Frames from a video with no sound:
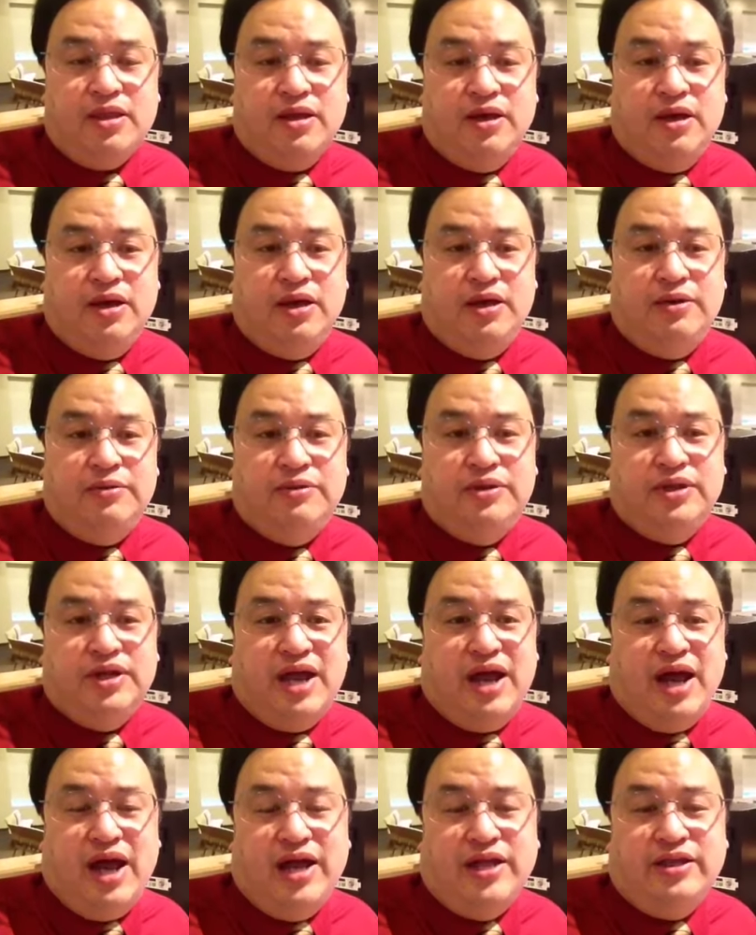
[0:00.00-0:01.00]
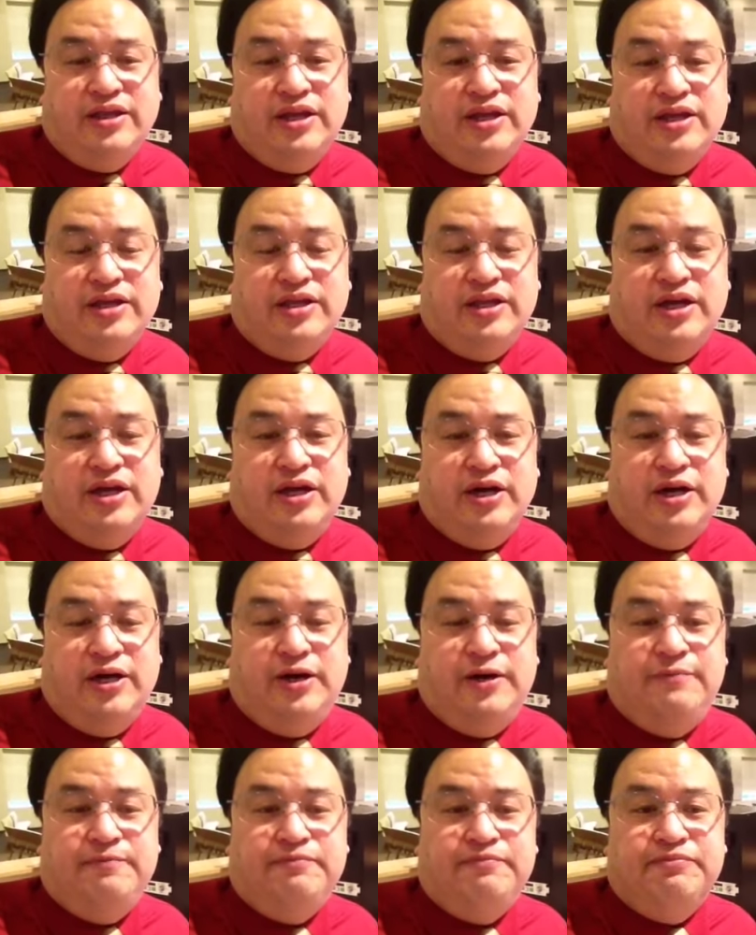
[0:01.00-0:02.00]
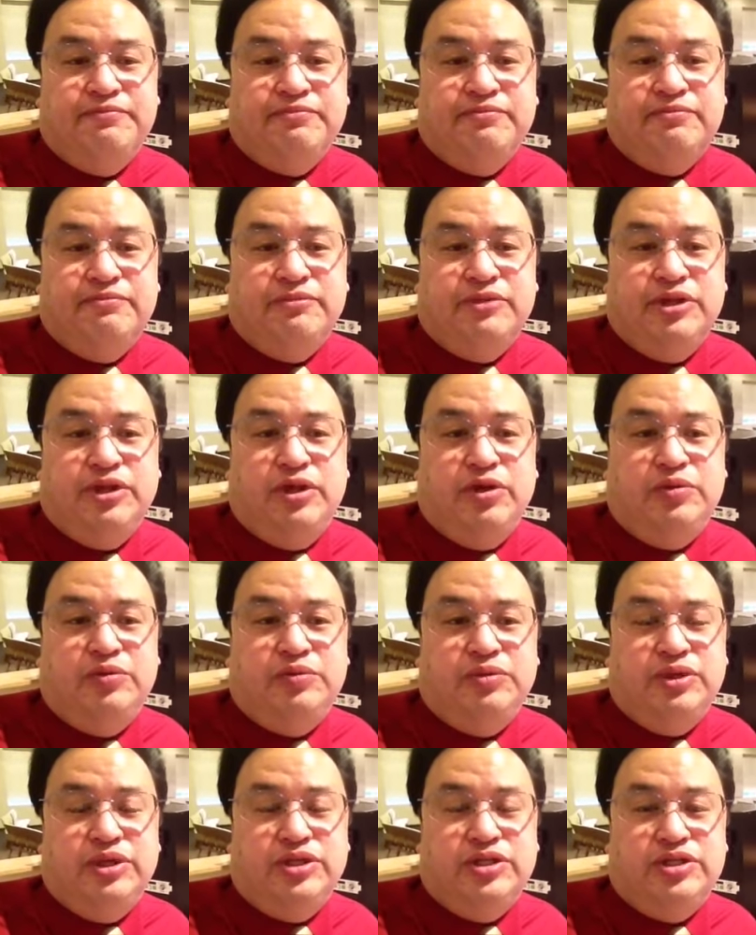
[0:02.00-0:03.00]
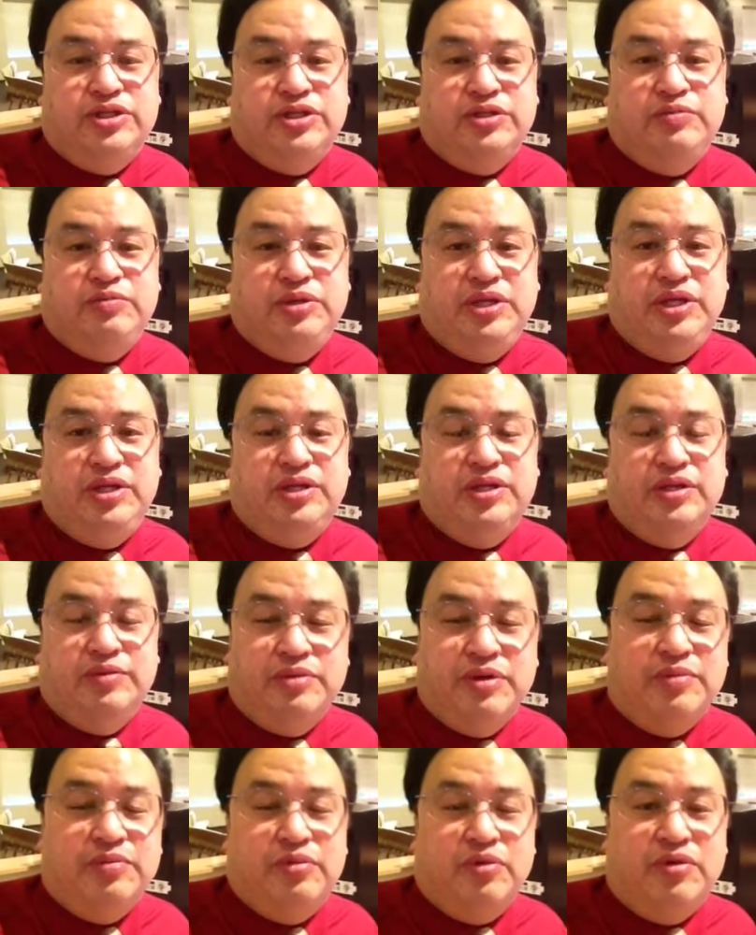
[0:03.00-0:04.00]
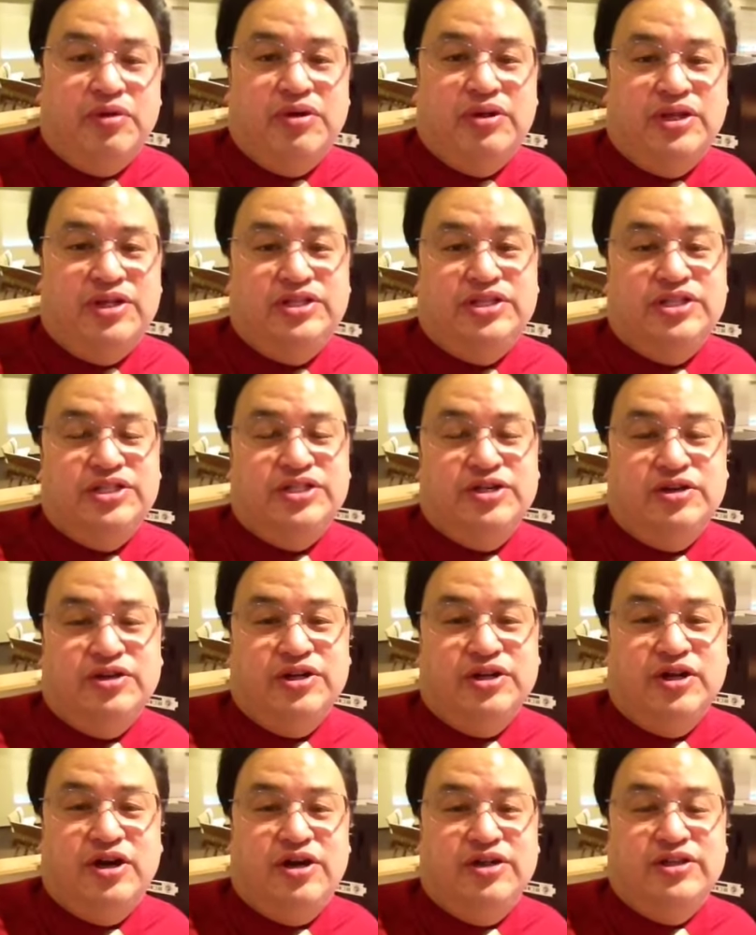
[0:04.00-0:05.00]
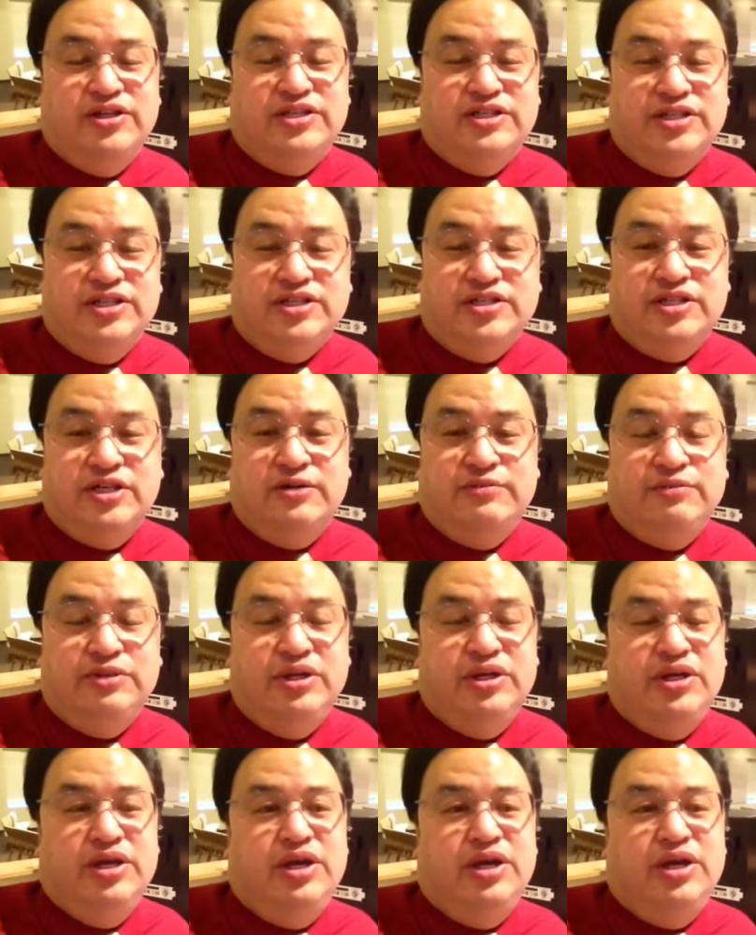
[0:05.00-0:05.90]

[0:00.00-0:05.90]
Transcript: I think you know, it should be a little bit more than just turning on the system.